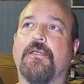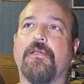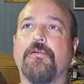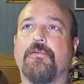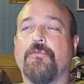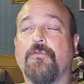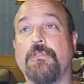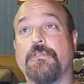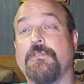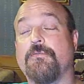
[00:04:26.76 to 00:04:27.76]
hear
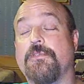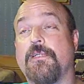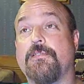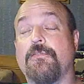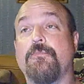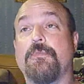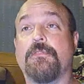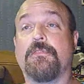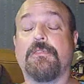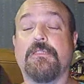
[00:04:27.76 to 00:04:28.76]
noises, which I assume
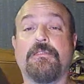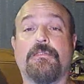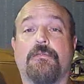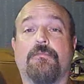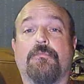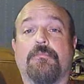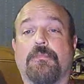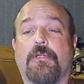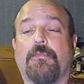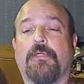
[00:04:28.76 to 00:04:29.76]
is, is them
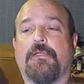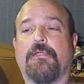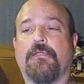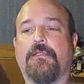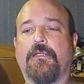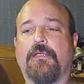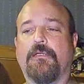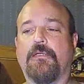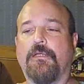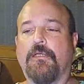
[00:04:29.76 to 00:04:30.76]
coming in, and then I,
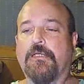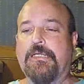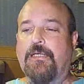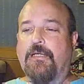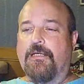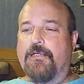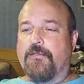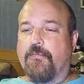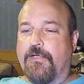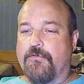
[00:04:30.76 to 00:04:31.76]
I
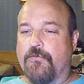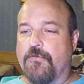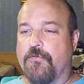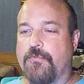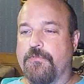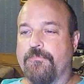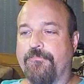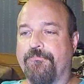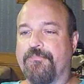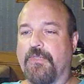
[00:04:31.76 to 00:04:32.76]
hear the back door open,
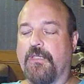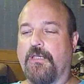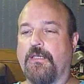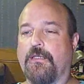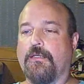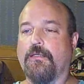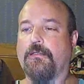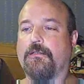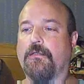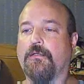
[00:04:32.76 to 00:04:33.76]

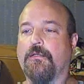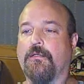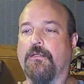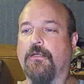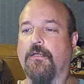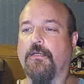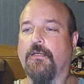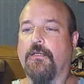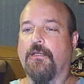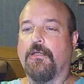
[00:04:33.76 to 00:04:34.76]
and
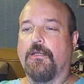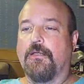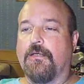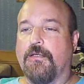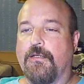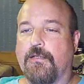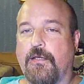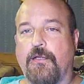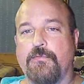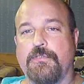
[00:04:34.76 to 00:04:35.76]
and
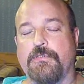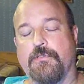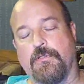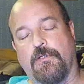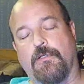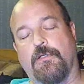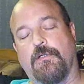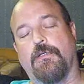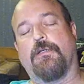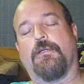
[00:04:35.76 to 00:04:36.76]
Gollum's just,
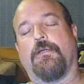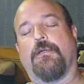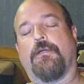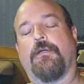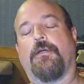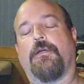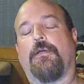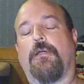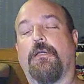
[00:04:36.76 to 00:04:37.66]
I